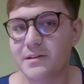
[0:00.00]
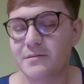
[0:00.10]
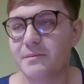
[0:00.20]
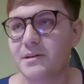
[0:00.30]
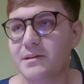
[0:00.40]
to
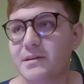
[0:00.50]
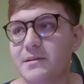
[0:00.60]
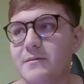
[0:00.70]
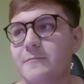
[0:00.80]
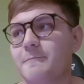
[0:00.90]
make
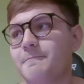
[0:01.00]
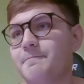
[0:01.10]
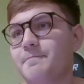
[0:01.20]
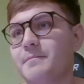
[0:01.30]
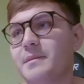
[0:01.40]
it
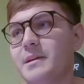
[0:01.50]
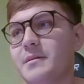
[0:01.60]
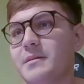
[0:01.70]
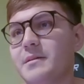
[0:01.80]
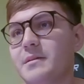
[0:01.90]

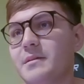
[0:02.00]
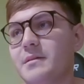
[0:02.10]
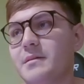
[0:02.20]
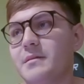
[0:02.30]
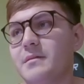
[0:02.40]
like
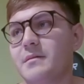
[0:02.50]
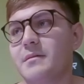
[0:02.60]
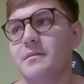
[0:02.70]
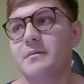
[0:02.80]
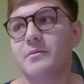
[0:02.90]

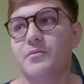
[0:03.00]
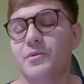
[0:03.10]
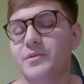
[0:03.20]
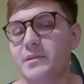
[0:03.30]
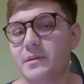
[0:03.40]

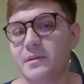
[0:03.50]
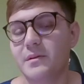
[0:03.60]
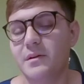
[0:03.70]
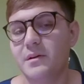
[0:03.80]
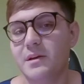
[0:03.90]
worth it.
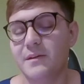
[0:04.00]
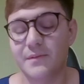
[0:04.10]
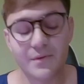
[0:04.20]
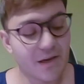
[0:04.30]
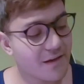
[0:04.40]
If
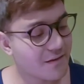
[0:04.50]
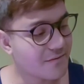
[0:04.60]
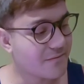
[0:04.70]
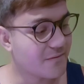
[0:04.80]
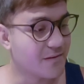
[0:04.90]
you
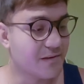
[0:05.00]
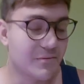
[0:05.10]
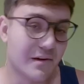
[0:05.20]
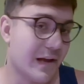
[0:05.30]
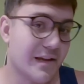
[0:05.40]
have literally
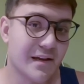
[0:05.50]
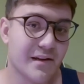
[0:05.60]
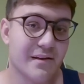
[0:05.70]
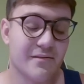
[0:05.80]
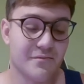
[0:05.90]
what I
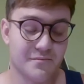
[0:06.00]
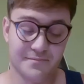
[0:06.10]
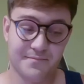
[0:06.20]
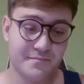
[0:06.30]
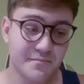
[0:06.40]
had,
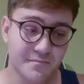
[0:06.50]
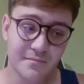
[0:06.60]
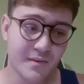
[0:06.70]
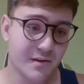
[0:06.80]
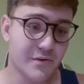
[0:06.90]

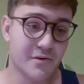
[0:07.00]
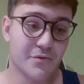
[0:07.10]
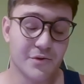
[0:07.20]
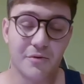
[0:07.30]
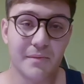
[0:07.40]

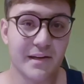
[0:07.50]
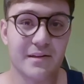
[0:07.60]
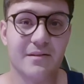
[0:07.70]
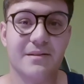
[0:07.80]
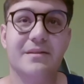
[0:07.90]
you'll, you'll make it
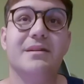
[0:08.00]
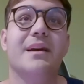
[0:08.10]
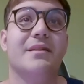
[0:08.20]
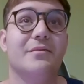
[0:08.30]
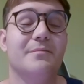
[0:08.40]
out there
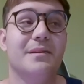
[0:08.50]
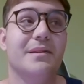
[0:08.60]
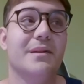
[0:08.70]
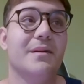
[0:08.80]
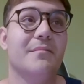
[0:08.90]
and you'll
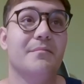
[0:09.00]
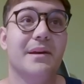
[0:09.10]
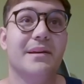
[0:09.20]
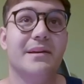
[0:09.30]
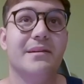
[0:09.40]
be
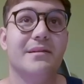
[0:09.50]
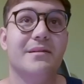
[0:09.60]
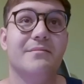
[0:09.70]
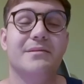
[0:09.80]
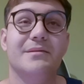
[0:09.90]
banking
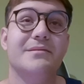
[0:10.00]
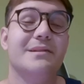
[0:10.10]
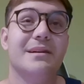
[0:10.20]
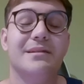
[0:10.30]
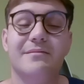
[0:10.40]
up. Dude, you don't
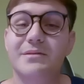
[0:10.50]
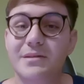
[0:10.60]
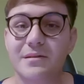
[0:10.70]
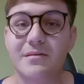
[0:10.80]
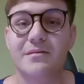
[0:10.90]
even got to leave the
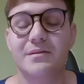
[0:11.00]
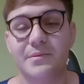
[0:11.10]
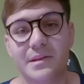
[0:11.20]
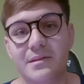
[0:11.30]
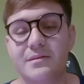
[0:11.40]
truck. You
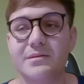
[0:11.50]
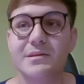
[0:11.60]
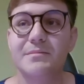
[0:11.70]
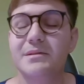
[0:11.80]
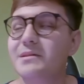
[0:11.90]
eat there, you
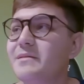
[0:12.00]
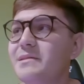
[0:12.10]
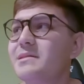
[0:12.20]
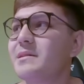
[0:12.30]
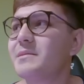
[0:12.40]
sleep there and
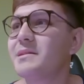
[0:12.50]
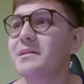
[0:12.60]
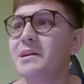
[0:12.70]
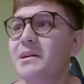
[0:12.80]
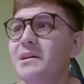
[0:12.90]
everything. I mean,
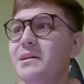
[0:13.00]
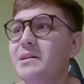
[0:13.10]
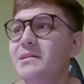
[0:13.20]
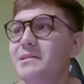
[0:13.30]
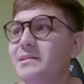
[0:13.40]

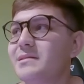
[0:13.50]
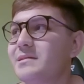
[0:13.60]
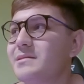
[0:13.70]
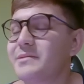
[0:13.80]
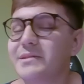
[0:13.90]
it's nice
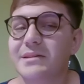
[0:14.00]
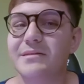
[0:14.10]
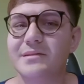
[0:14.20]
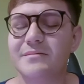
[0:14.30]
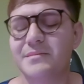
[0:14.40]
to stretch out
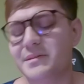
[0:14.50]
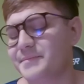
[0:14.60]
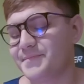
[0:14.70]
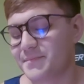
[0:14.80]
and stuff, but